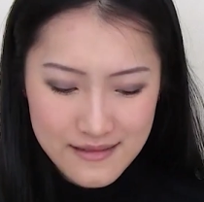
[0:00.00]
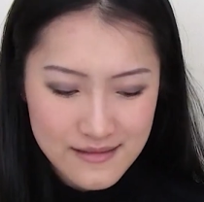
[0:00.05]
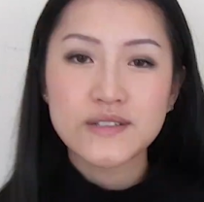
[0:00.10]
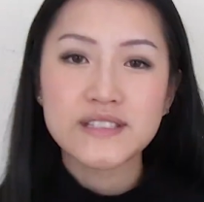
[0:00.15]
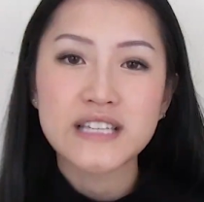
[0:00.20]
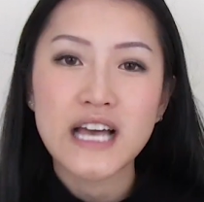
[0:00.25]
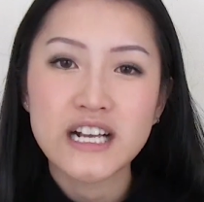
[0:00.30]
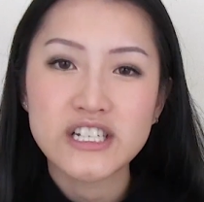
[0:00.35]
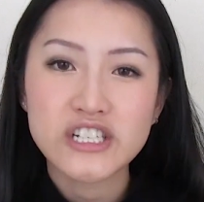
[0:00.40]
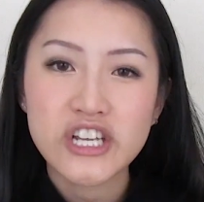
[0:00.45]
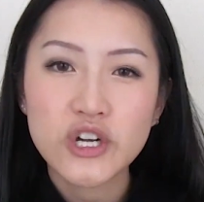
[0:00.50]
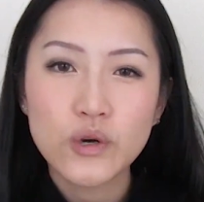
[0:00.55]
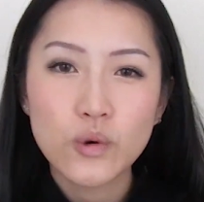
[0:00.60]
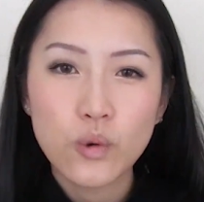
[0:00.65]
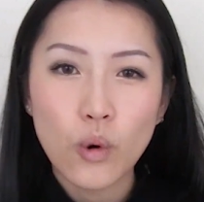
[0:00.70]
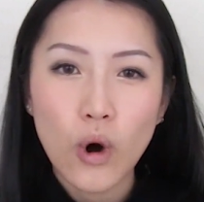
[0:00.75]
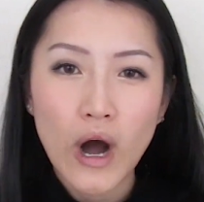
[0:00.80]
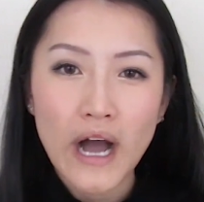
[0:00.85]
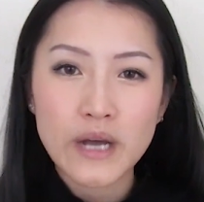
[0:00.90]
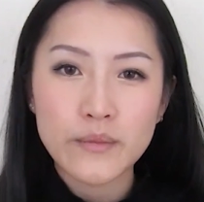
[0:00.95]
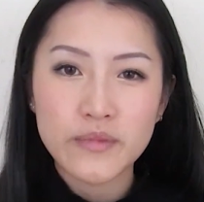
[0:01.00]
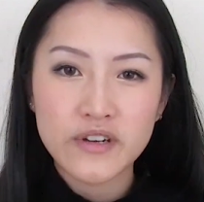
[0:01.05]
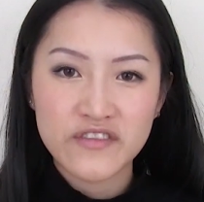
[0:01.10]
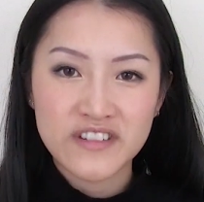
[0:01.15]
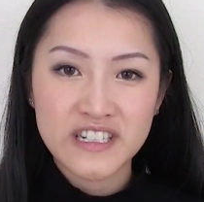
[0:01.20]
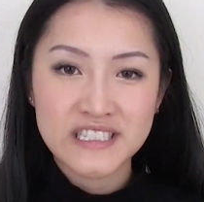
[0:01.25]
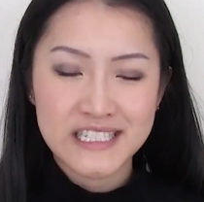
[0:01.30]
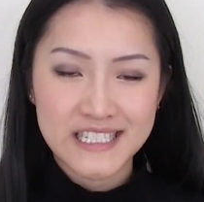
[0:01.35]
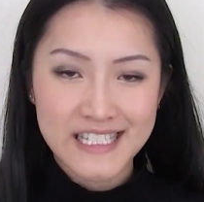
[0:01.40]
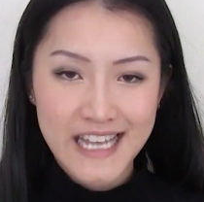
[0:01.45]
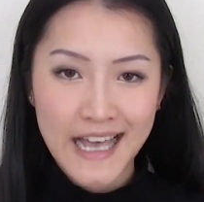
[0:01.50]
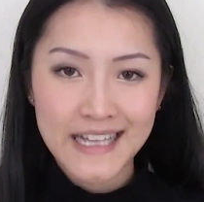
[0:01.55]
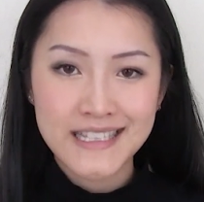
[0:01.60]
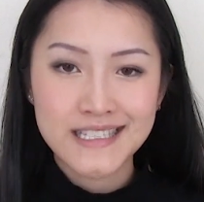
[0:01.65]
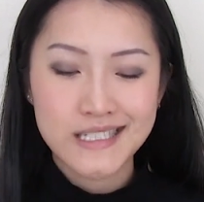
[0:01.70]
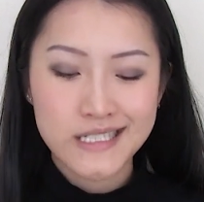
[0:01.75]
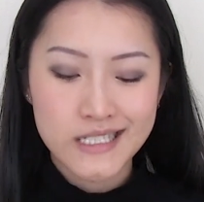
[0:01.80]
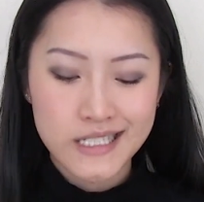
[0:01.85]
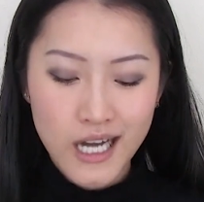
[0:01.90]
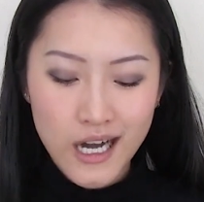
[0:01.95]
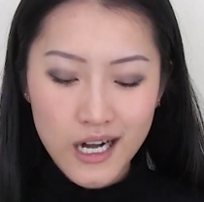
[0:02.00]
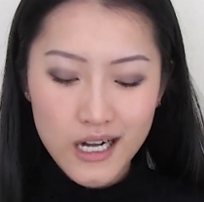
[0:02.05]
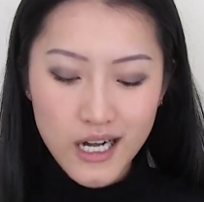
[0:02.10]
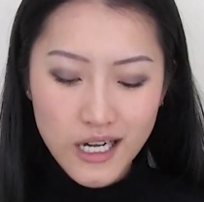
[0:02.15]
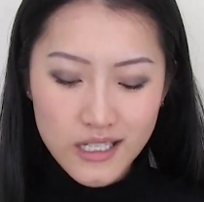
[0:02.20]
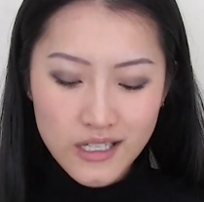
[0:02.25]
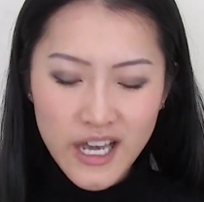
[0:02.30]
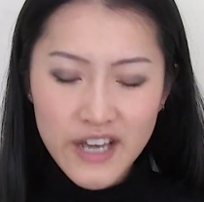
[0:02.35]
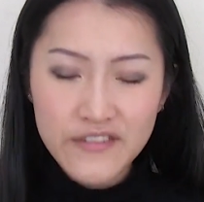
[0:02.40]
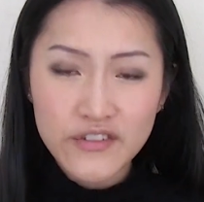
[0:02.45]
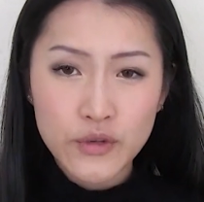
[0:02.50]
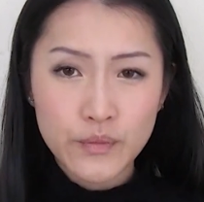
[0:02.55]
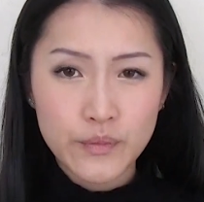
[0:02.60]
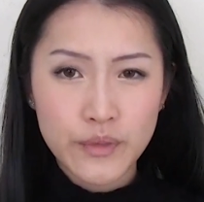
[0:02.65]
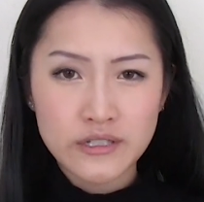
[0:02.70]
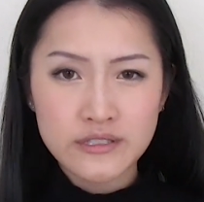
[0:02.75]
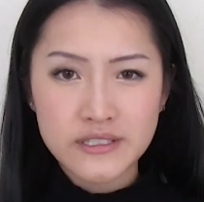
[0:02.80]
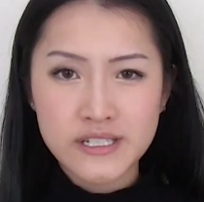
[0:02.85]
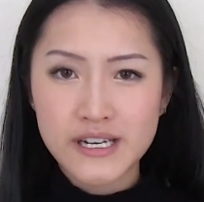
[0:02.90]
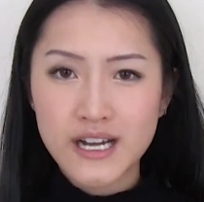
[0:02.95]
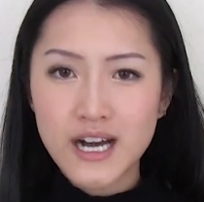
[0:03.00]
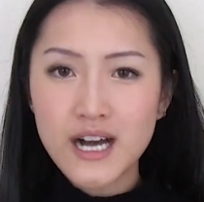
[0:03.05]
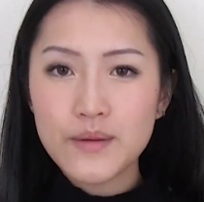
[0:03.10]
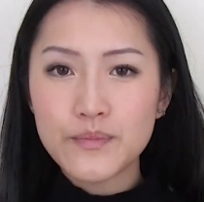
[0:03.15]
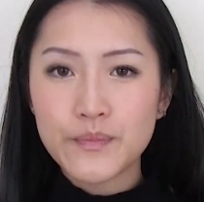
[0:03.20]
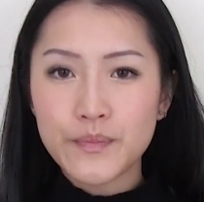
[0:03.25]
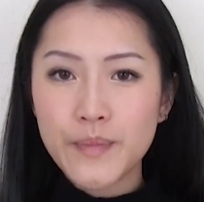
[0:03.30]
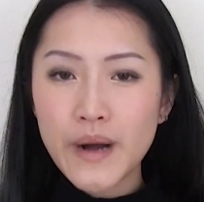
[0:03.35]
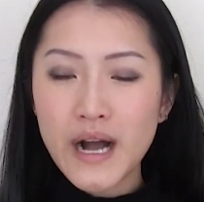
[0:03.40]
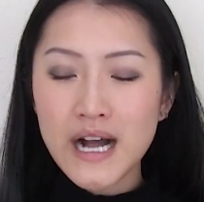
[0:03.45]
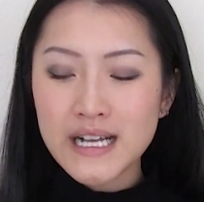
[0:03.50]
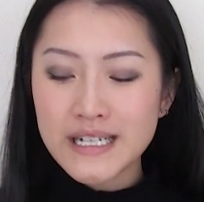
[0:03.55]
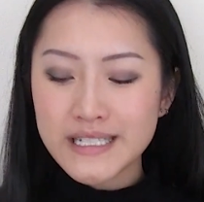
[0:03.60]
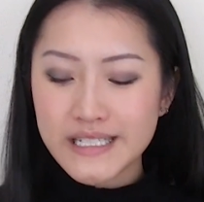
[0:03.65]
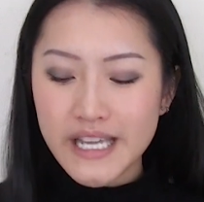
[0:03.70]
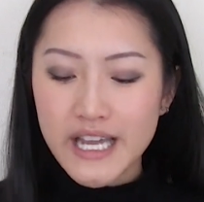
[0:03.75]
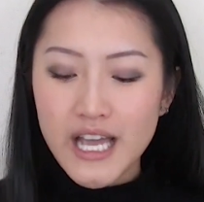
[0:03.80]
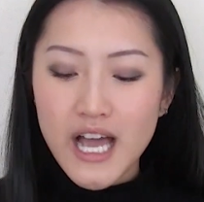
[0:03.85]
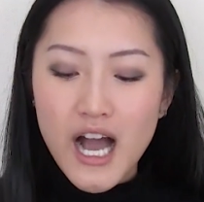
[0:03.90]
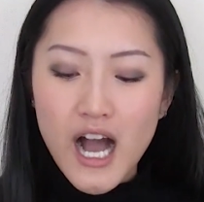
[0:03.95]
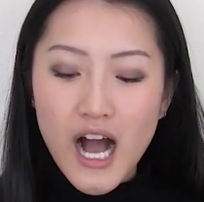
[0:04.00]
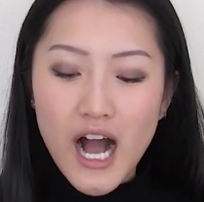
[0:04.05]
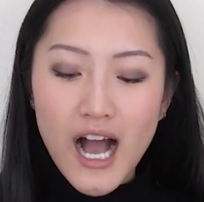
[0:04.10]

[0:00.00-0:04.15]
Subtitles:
So it's actually quite a bit of an intense dark color if you build it up, but